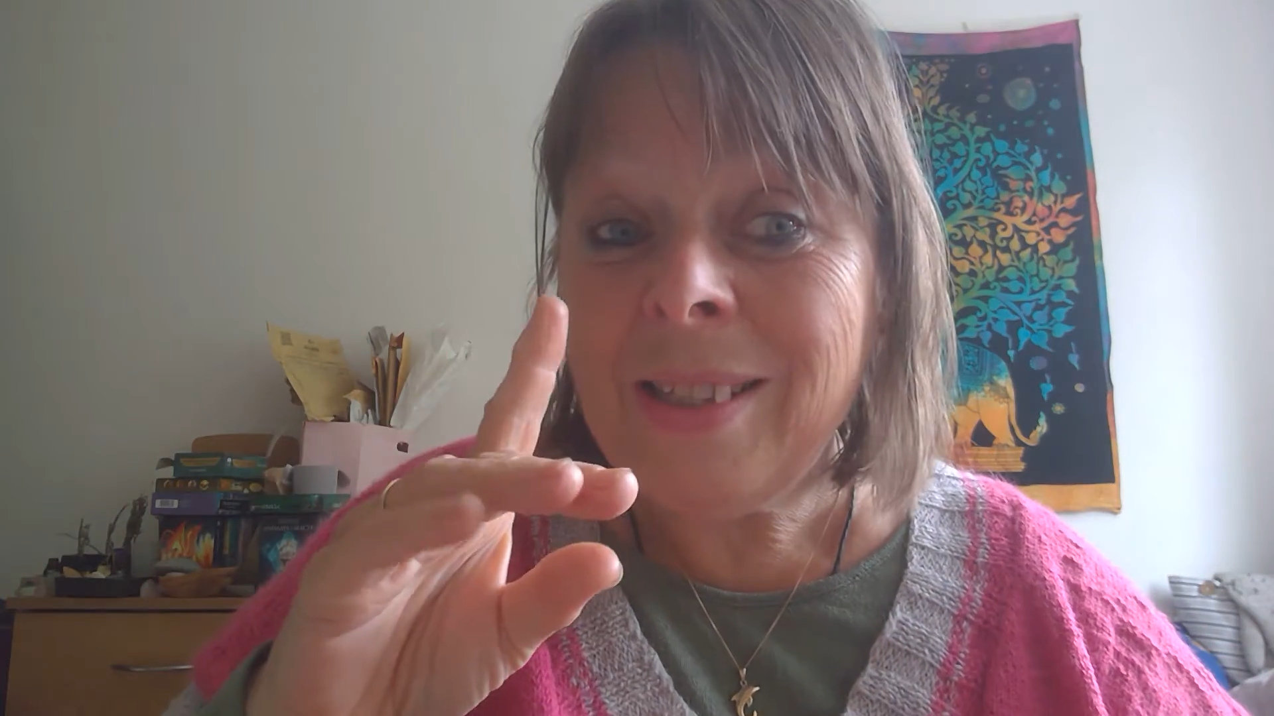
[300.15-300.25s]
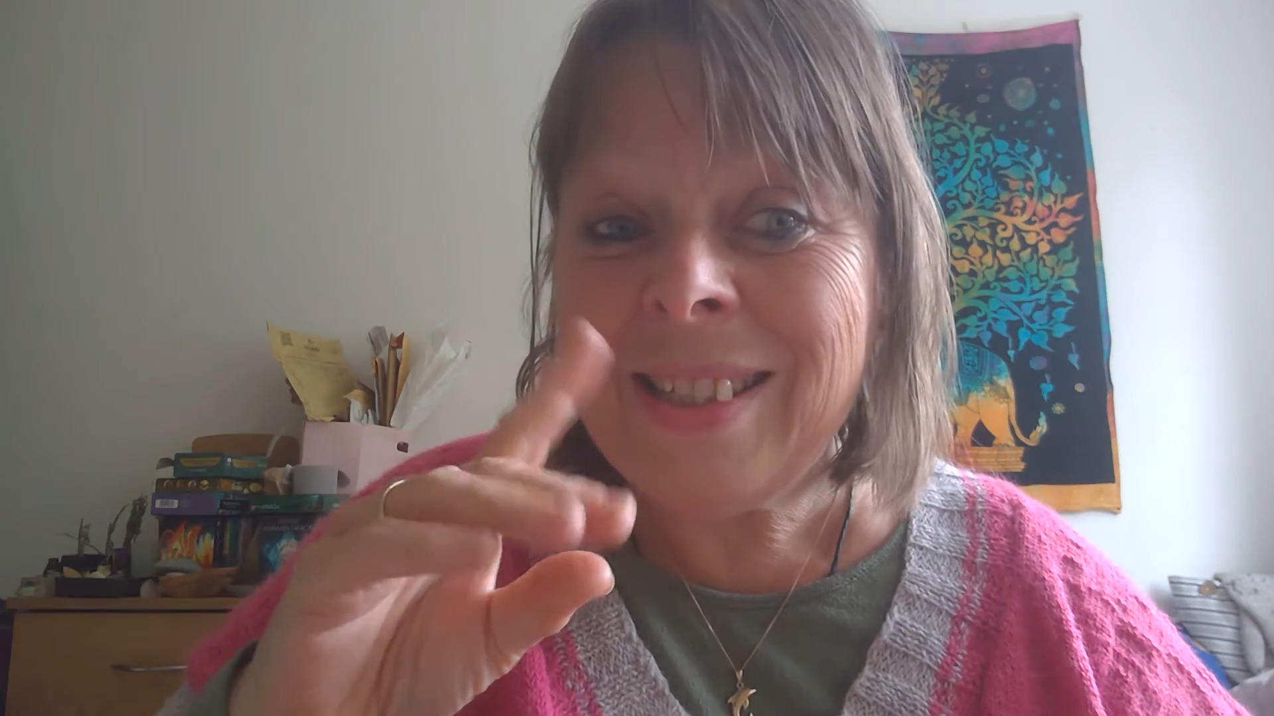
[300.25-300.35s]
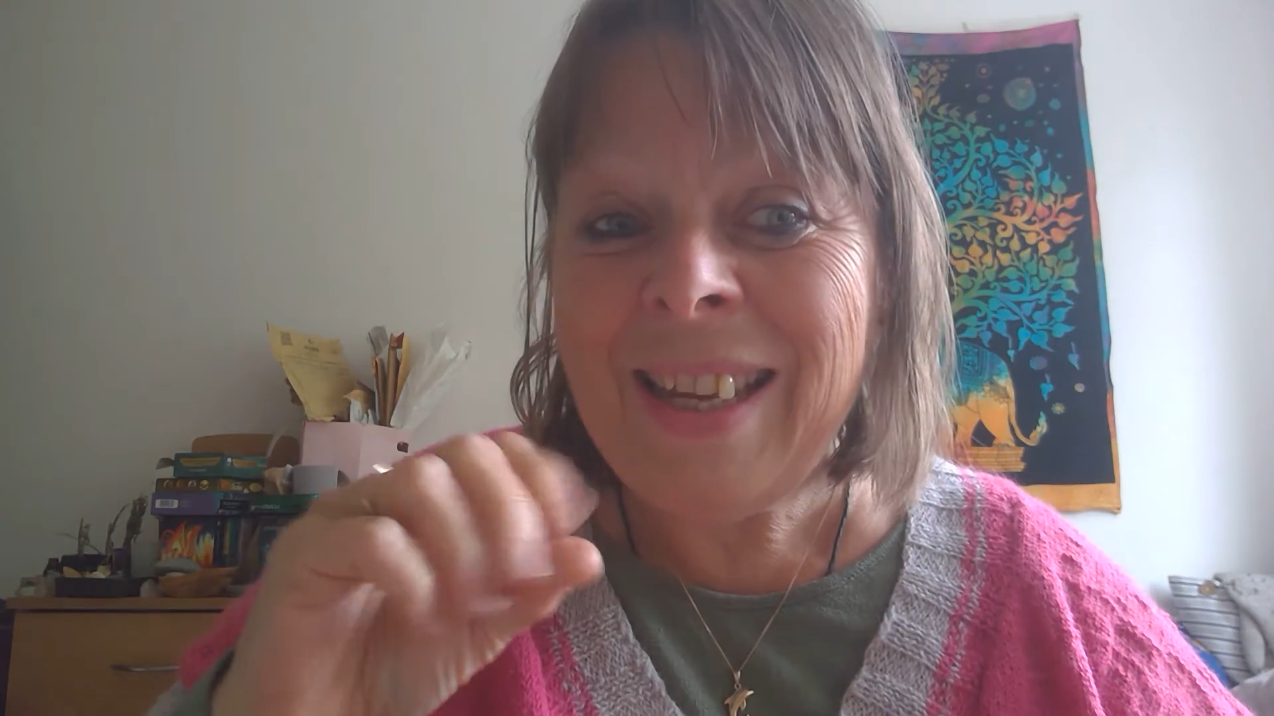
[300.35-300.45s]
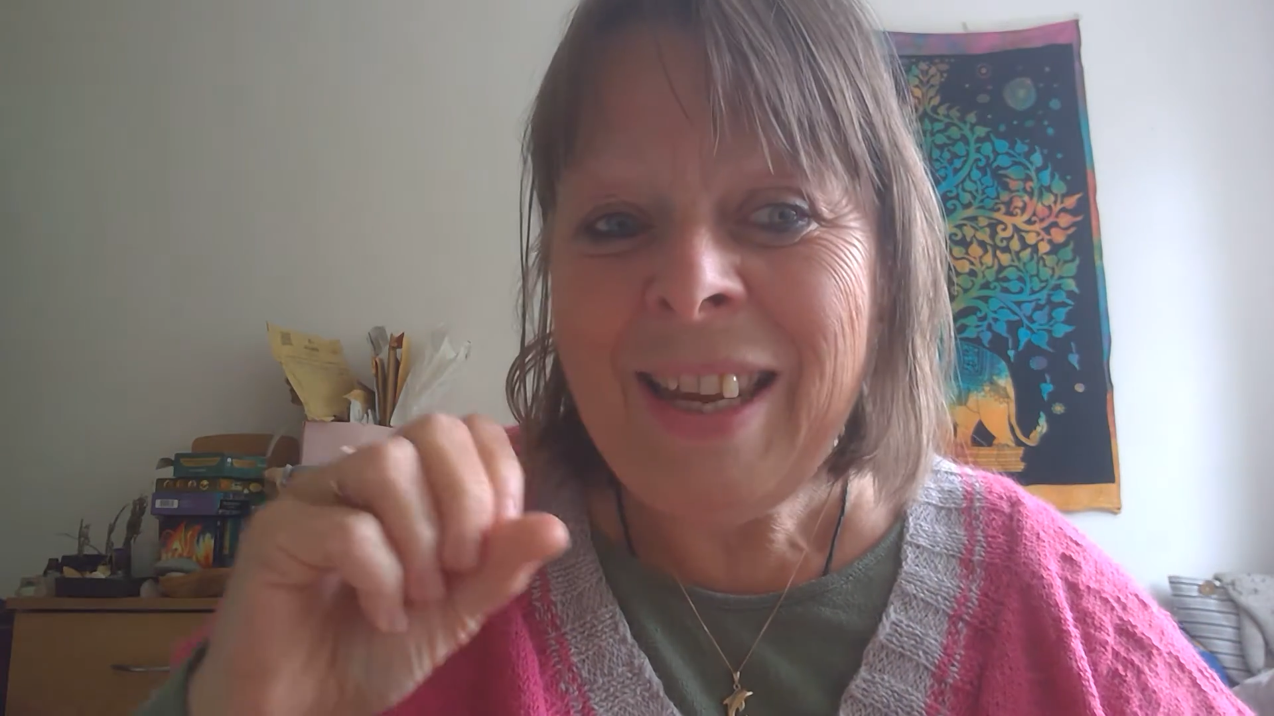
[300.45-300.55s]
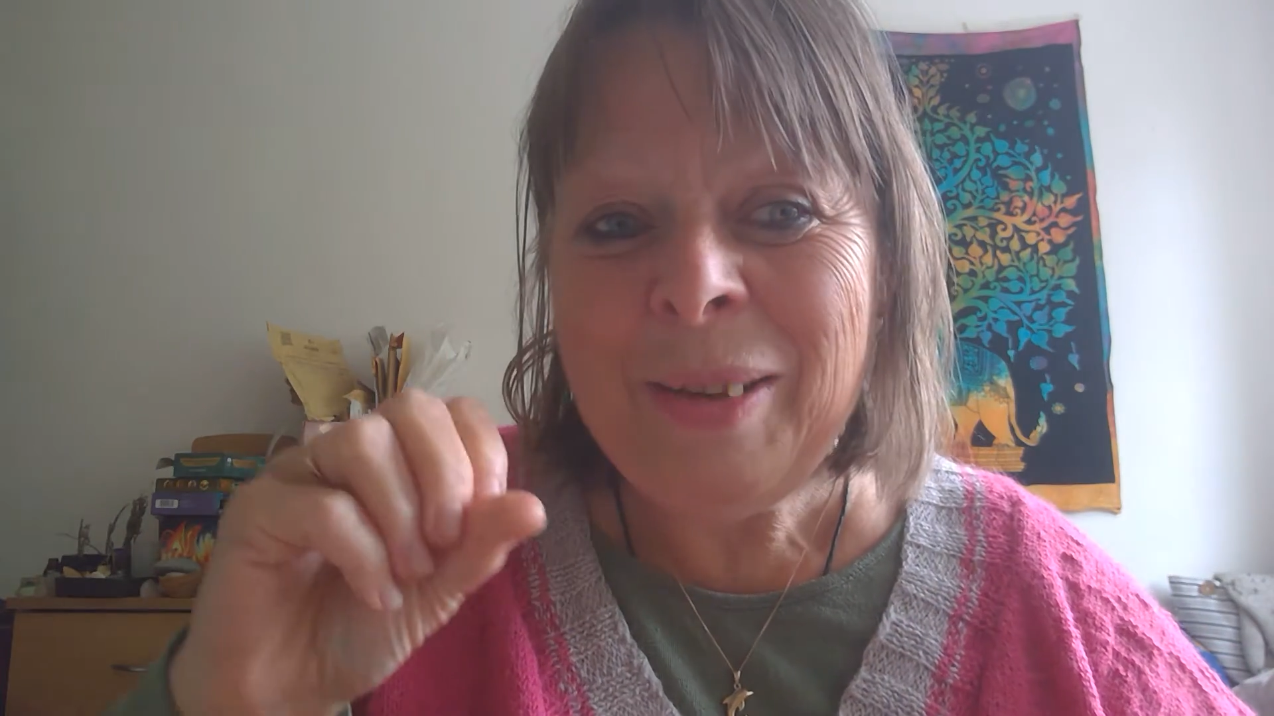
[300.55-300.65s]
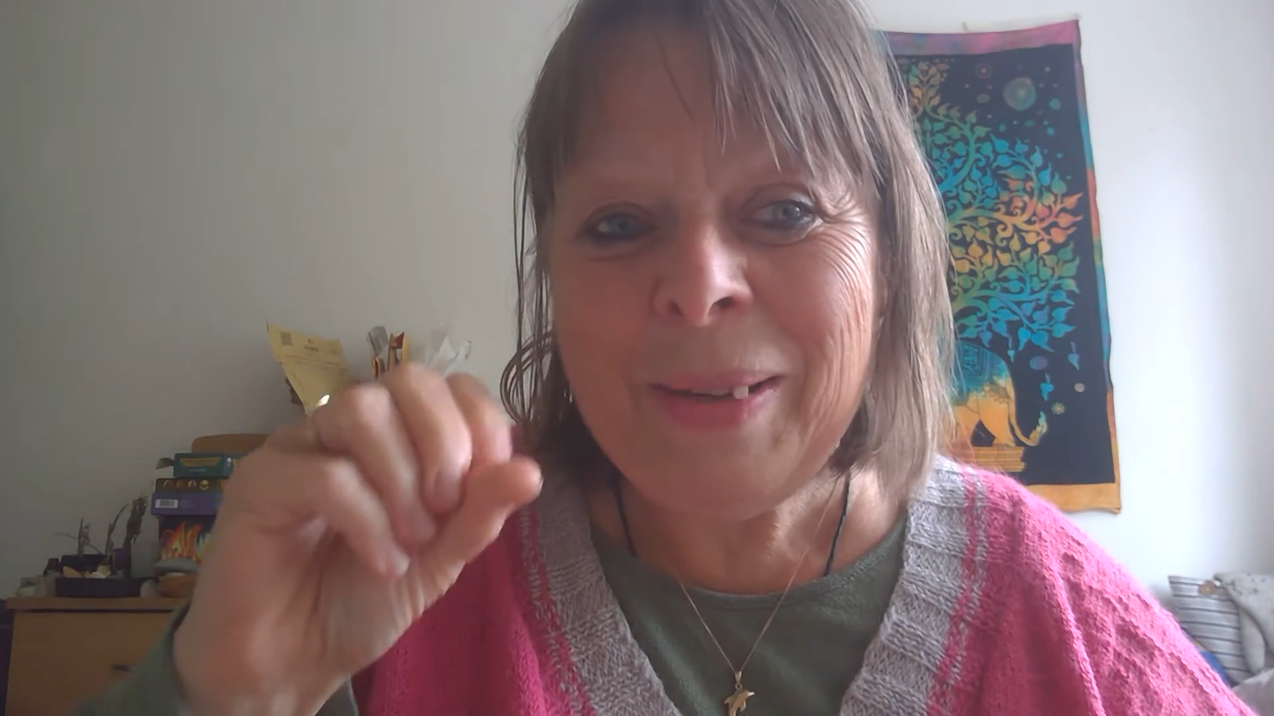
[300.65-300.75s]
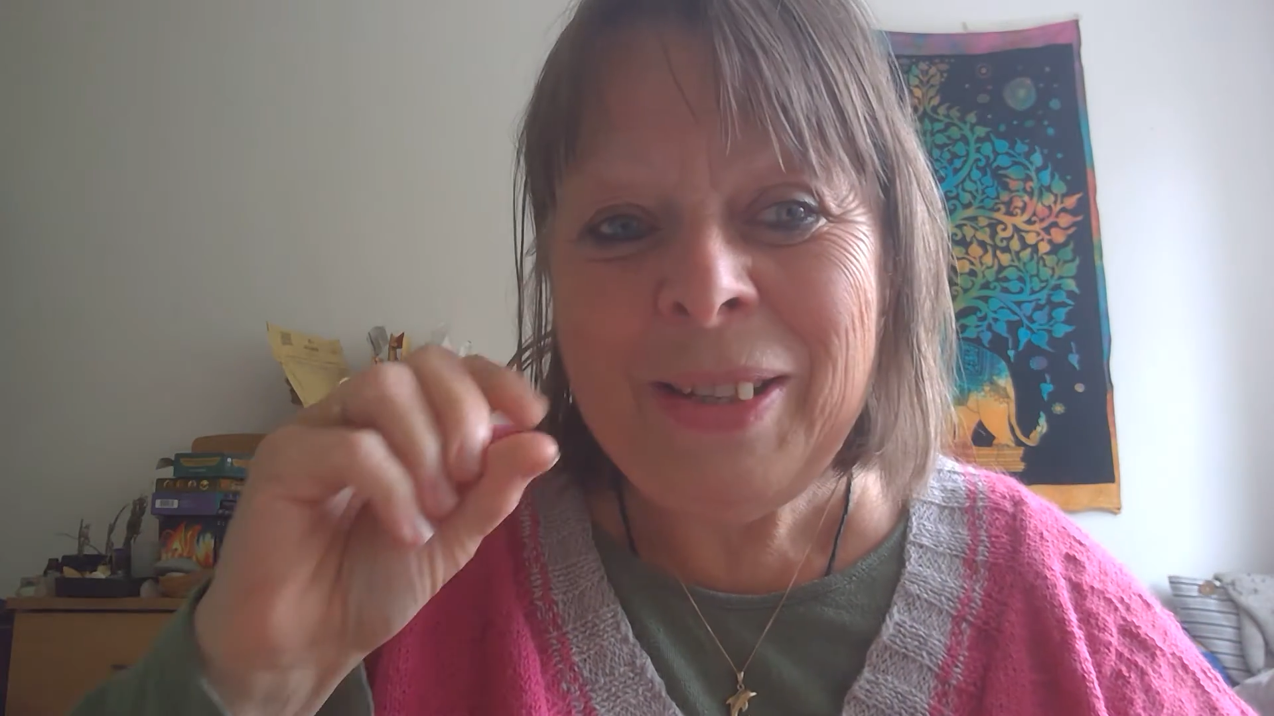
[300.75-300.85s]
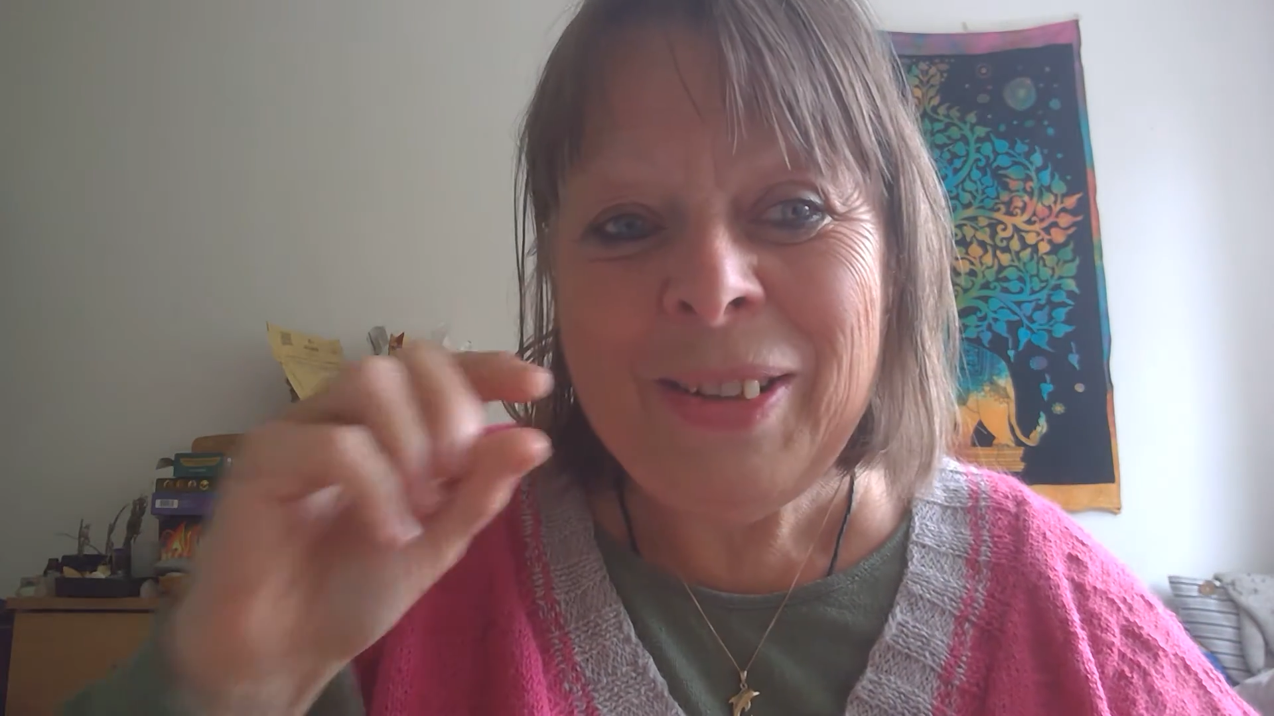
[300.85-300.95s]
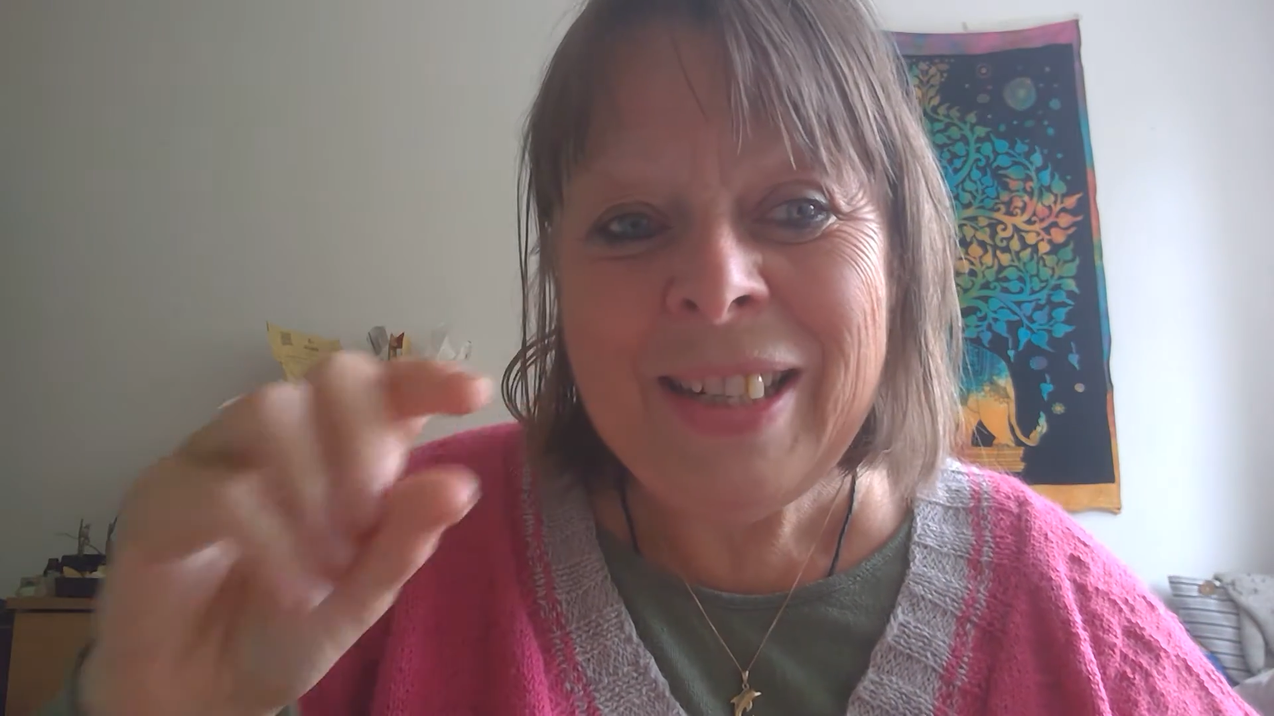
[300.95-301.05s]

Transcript: saying when you